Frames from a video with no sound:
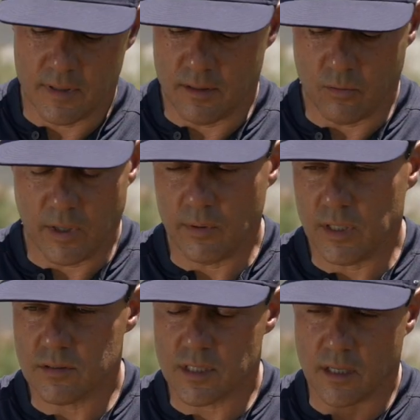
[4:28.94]
the way we
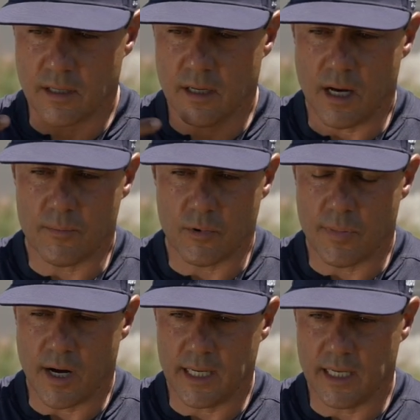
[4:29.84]
use it on the upper
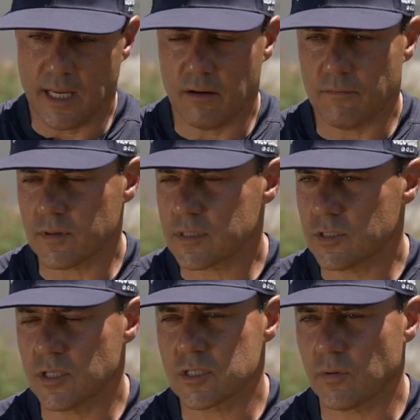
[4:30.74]
body now versus
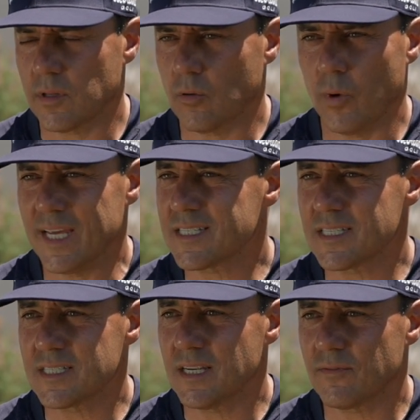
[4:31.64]
just around the waist
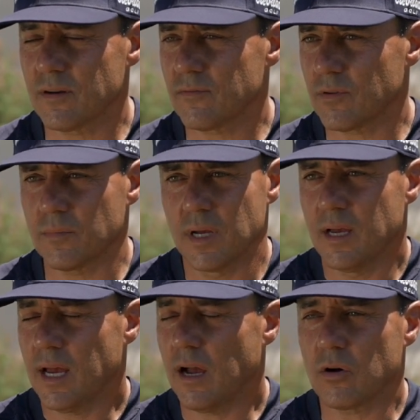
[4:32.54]
is different from
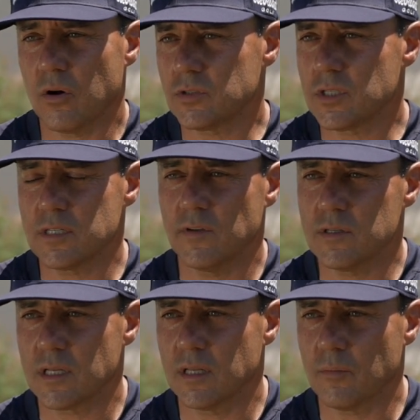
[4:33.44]
how coaches have
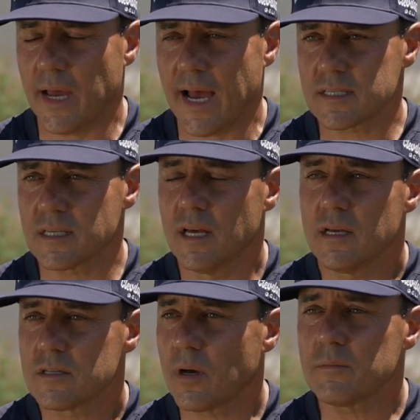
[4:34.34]
used it in the past.
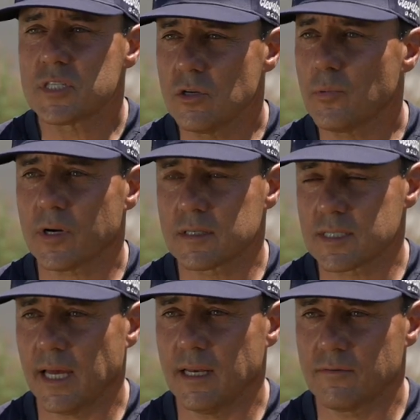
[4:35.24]
So I'm super
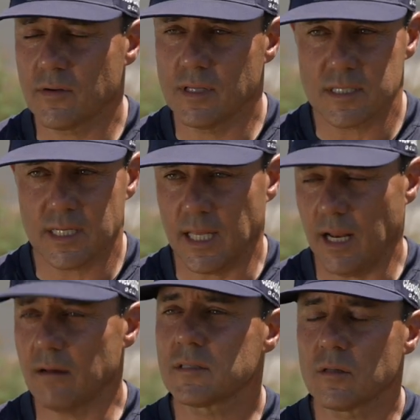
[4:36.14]
excited for this to get
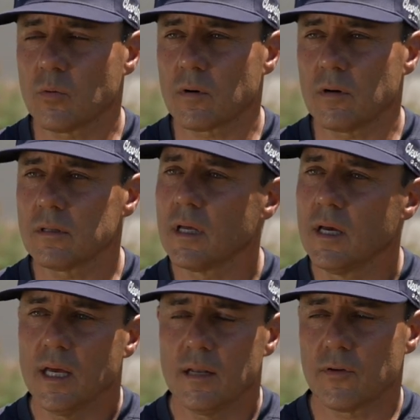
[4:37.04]
out to the world
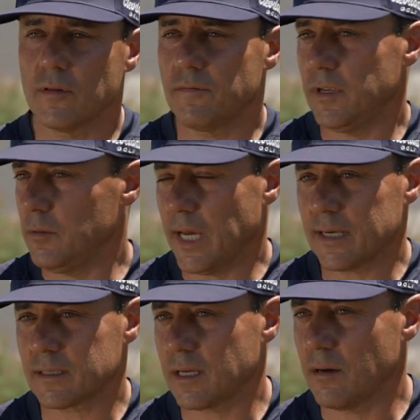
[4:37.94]
and for the
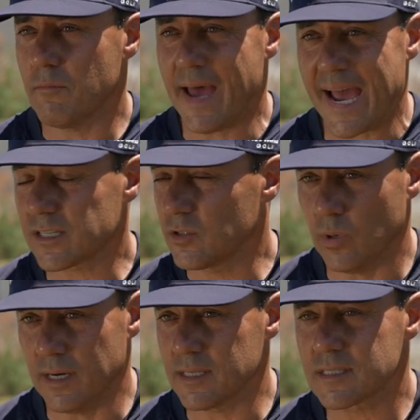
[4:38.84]
feedback to come back to
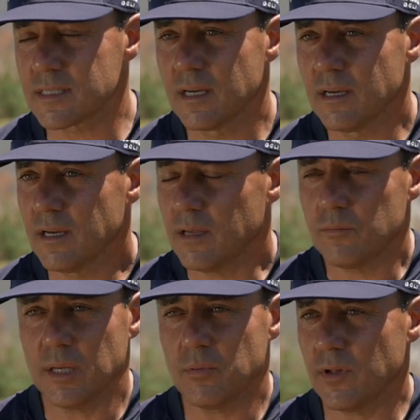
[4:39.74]
us. And
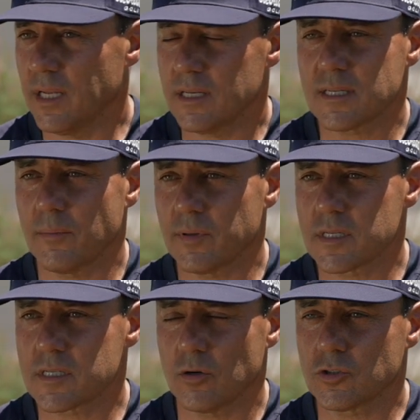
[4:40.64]
people hit us up on the
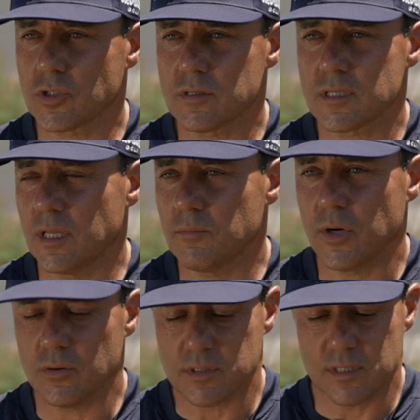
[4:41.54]
socials and they
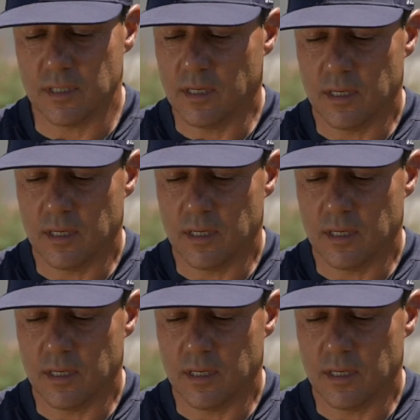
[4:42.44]
post,